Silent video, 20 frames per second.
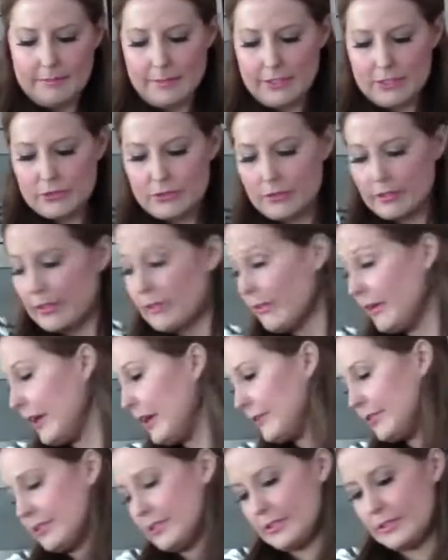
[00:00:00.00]
Make sure I don't
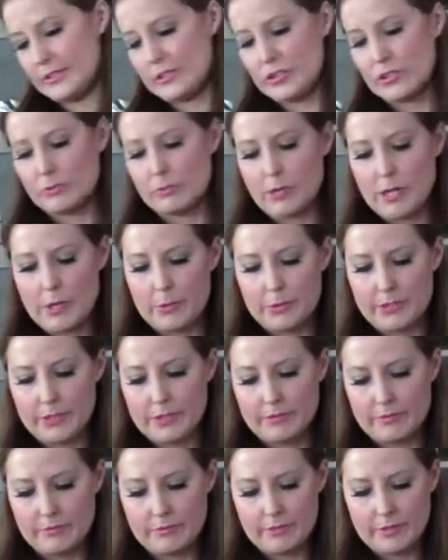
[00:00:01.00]
have a
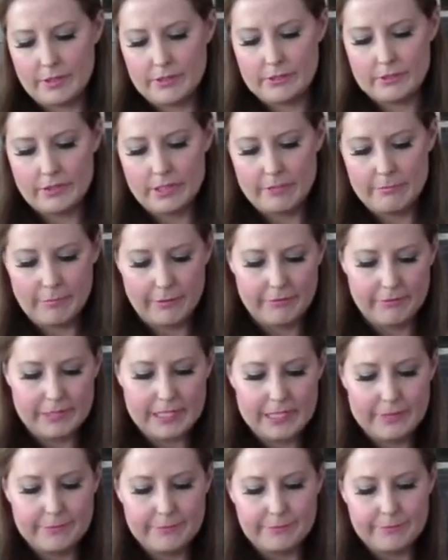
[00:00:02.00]
chihuahua underneath my
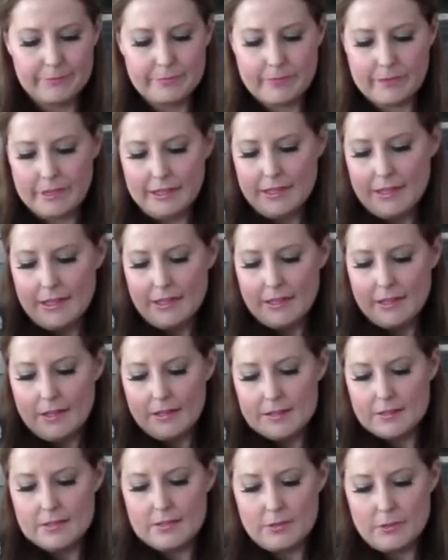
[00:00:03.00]
feet.
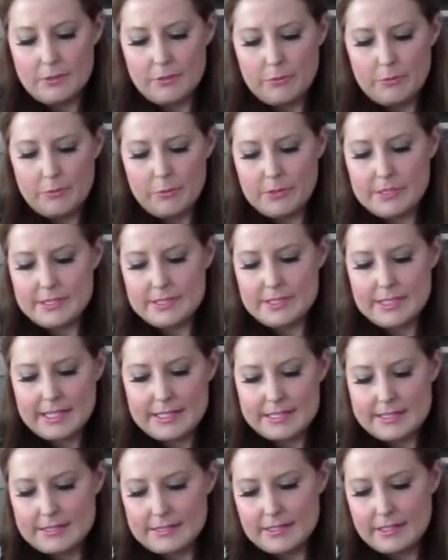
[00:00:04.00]
So once
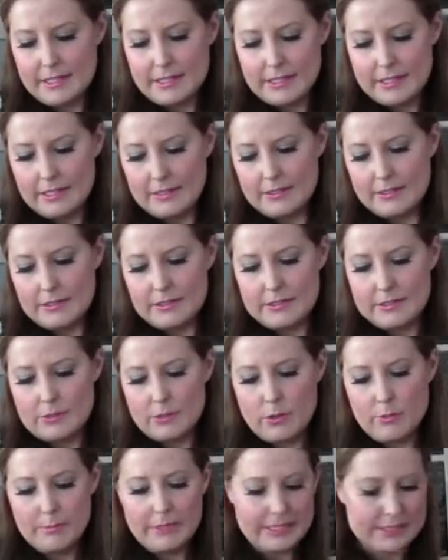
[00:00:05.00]
that's done, it's
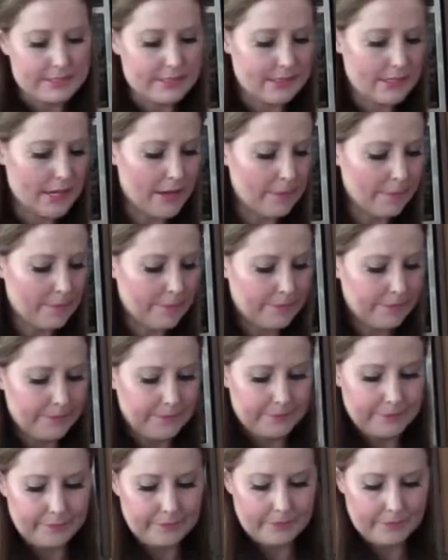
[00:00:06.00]
all mixed up.
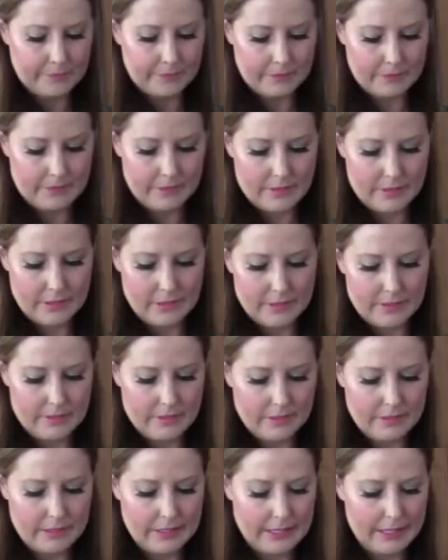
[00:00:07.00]

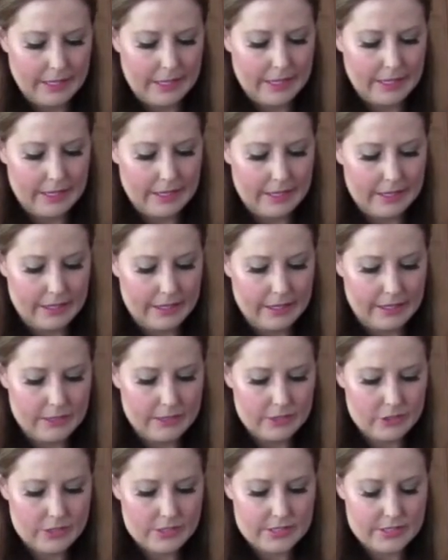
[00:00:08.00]
You can
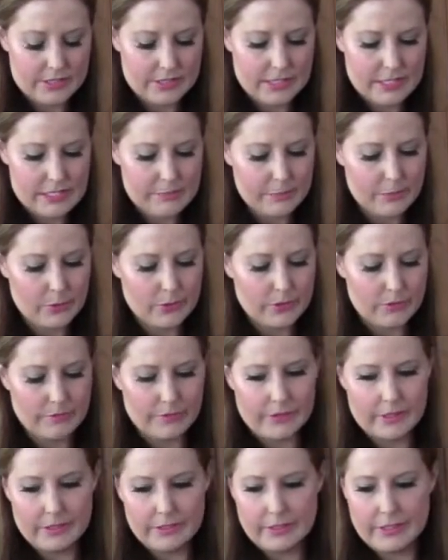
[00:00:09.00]
add just a teaspoon
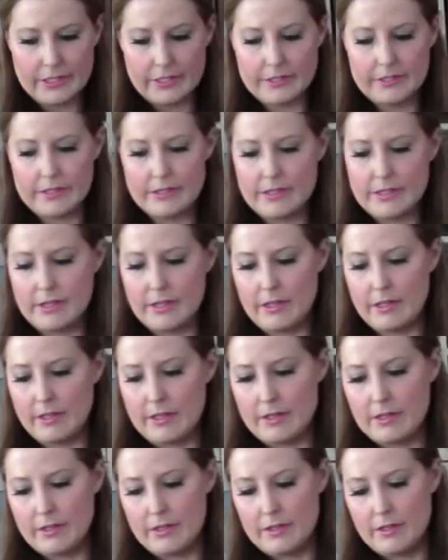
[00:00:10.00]
of vanilla.
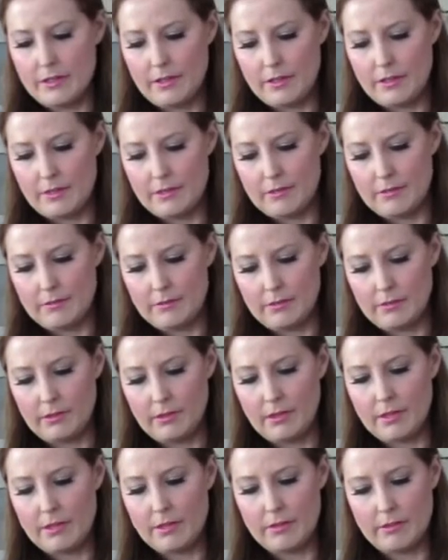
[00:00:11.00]

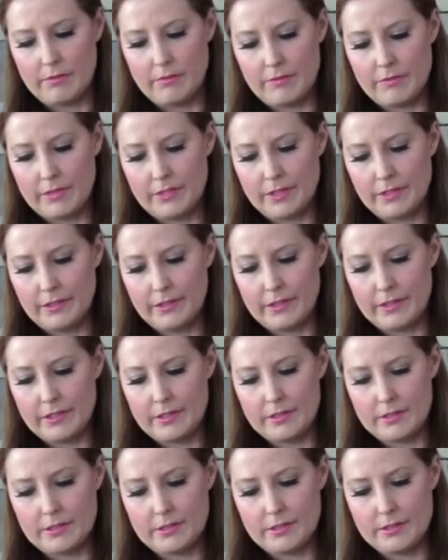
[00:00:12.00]
Love
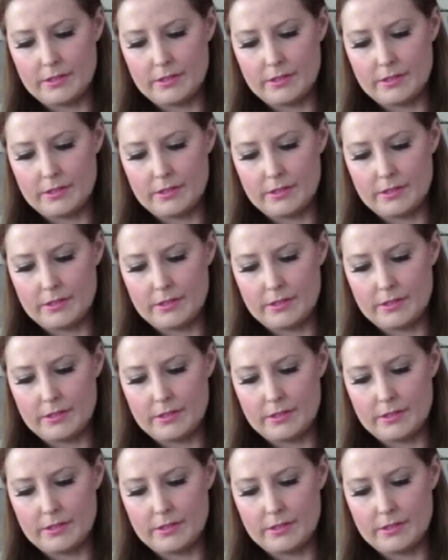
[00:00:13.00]
vanilla.